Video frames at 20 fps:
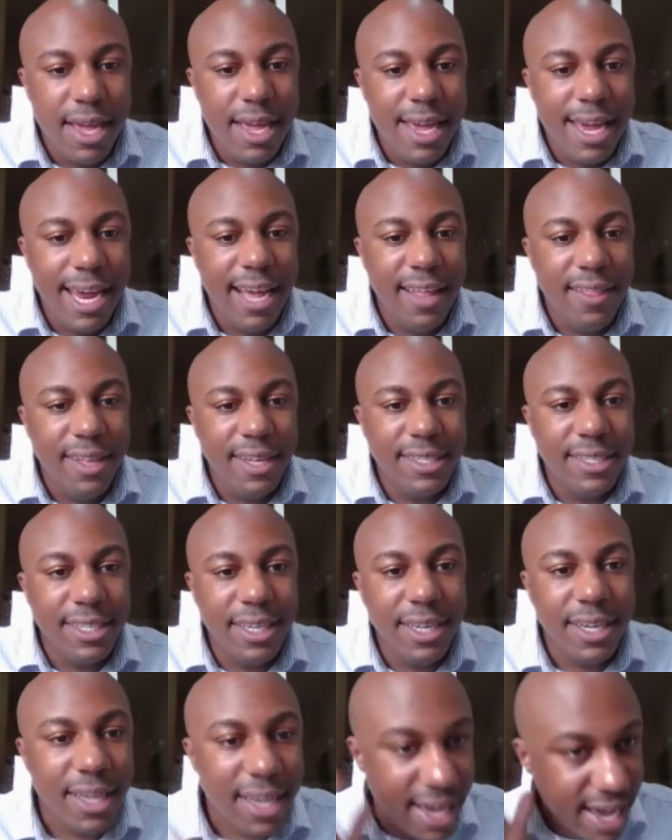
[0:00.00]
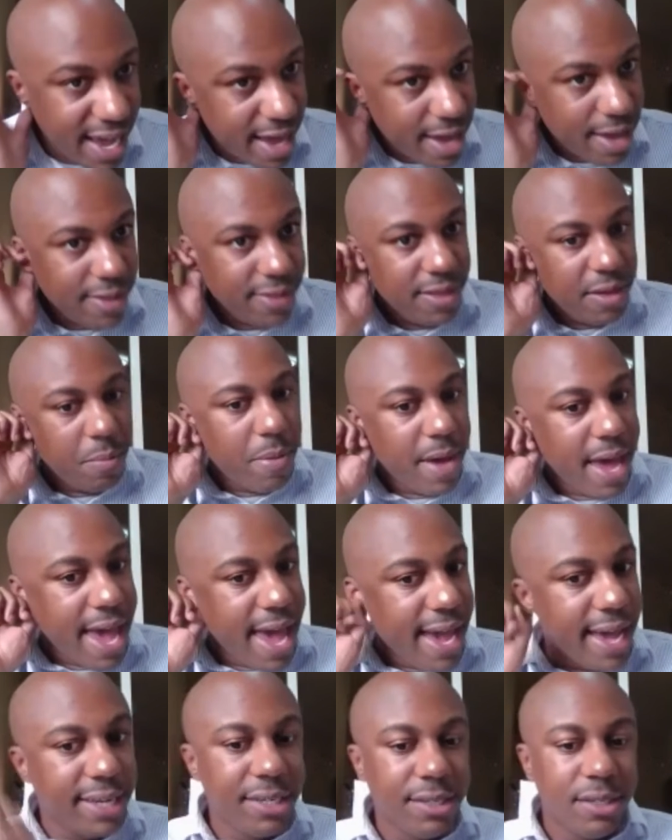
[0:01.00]
And let's look at the
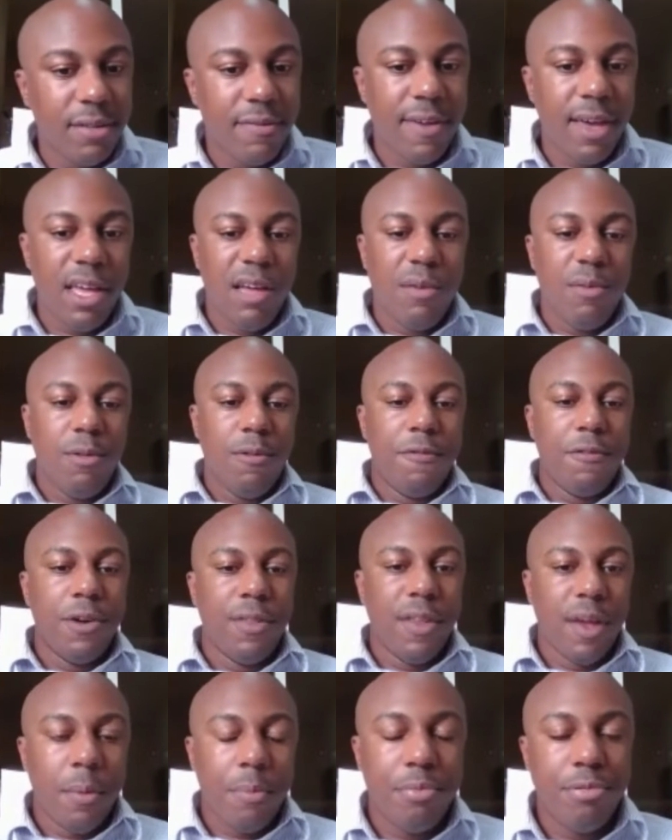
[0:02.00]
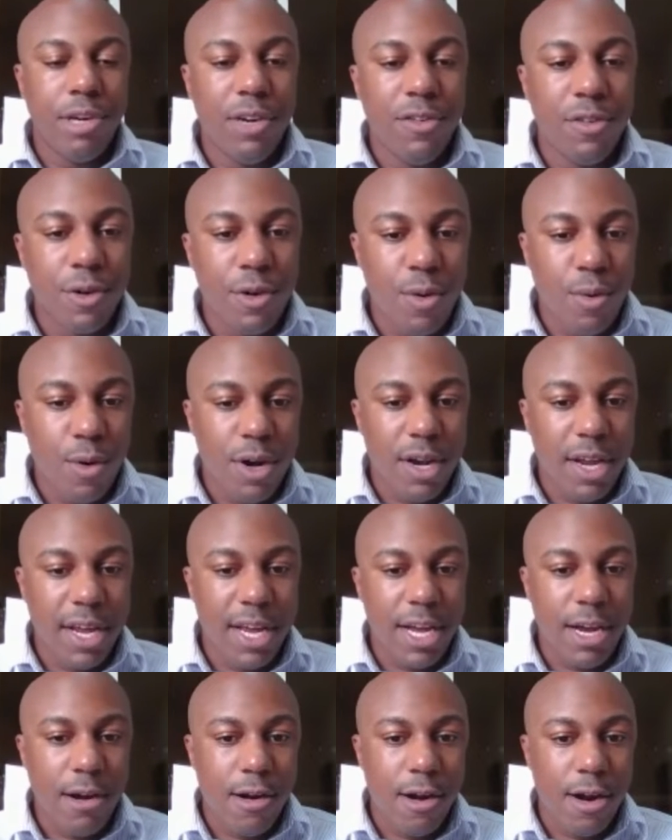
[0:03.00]
packages available for the pre-recorded
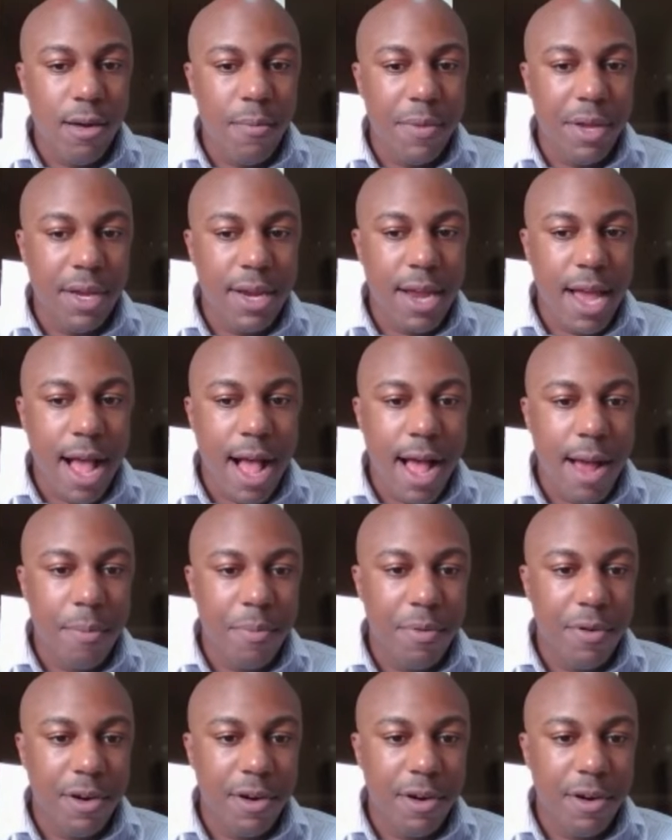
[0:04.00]
Carmen opera.